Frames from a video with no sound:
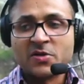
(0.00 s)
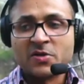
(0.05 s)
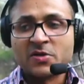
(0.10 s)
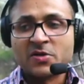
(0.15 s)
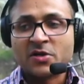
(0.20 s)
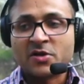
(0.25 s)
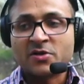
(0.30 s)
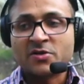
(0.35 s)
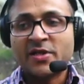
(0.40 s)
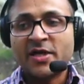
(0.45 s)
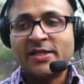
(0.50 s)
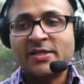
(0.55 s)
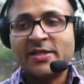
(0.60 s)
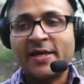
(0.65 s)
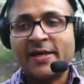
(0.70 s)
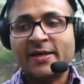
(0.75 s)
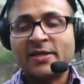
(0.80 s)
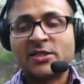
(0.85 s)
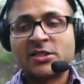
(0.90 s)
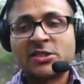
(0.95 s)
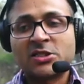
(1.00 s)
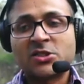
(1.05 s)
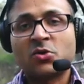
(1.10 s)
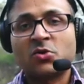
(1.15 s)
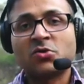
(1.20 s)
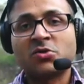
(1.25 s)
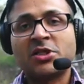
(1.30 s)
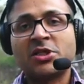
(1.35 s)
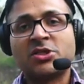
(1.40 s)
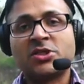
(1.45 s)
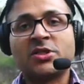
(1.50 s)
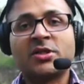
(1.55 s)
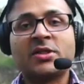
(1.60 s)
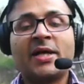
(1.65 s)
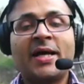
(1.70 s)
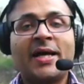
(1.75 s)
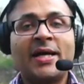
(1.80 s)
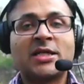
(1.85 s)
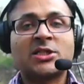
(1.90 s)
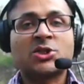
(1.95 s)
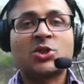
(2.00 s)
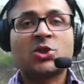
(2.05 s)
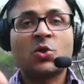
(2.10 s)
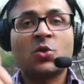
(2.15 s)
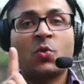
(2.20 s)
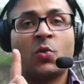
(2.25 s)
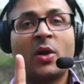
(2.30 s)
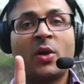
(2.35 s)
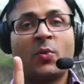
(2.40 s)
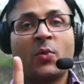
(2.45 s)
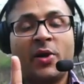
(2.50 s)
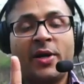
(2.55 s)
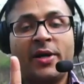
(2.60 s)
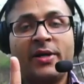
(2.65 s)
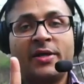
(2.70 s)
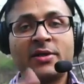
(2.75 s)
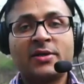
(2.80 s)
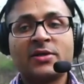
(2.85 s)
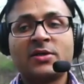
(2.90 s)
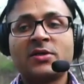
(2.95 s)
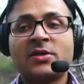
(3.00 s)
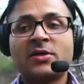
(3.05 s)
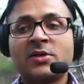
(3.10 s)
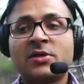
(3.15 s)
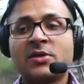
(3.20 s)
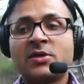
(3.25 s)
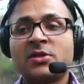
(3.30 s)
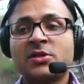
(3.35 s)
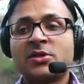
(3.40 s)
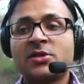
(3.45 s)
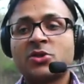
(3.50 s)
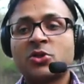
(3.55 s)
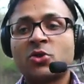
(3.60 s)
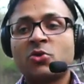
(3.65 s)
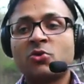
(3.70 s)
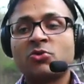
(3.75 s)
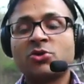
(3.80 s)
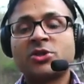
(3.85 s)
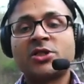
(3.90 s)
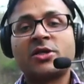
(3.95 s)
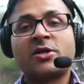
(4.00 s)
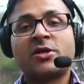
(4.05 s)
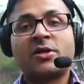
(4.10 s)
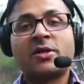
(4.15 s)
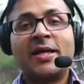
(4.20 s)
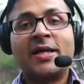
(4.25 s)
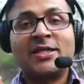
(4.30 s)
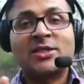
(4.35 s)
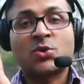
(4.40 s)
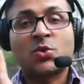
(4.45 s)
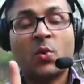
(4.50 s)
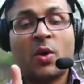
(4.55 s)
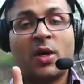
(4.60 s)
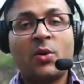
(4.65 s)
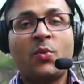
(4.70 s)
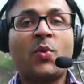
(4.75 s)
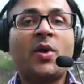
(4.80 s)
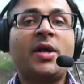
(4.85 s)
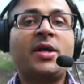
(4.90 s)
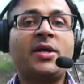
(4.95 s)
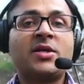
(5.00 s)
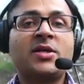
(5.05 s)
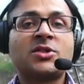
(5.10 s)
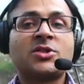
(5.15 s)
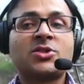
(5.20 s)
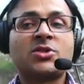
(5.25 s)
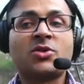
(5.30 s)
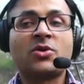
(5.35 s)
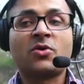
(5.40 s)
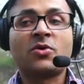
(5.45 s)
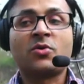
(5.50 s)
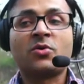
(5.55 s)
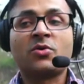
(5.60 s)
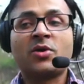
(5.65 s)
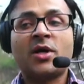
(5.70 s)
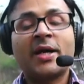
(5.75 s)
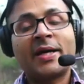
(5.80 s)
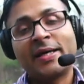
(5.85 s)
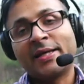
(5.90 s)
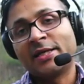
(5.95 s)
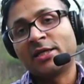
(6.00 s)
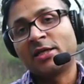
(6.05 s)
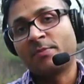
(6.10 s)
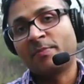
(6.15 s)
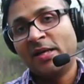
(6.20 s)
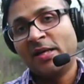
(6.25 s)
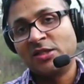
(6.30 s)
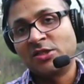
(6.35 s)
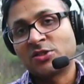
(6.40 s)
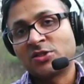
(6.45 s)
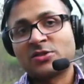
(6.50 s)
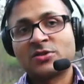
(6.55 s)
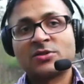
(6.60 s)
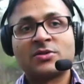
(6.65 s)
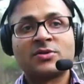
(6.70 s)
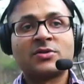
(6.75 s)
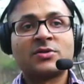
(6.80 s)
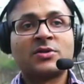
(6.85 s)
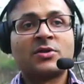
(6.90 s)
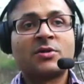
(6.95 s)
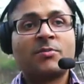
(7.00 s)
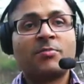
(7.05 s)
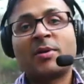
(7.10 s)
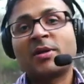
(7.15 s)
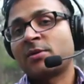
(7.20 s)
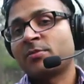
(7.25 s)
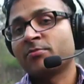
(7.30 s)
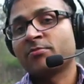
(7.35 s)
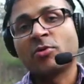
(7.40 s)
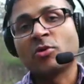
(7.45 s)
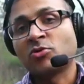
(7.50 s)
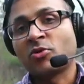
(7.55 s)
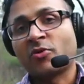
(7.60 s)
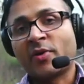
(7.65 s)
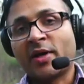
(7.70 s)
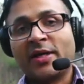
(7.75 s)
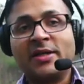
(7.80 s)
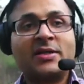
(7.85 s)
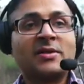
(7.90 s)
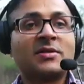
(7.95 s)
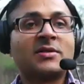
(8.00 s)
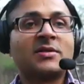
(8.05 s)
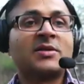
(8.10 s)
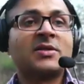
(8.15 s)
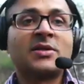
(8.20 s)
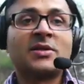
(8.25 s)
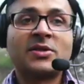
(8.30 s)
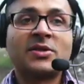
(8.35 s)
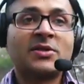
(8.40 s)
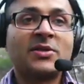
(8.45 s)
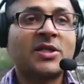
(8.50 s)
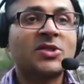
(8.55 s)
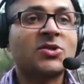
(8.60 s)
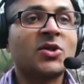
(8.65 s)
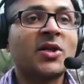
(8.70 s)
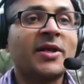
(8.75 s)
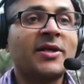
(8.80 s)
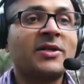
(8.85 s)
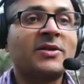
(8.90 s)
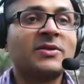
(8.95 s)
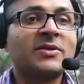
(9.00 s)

they take school teacher as one word, school children as one word. So again, it depends, but both are right. Next slide.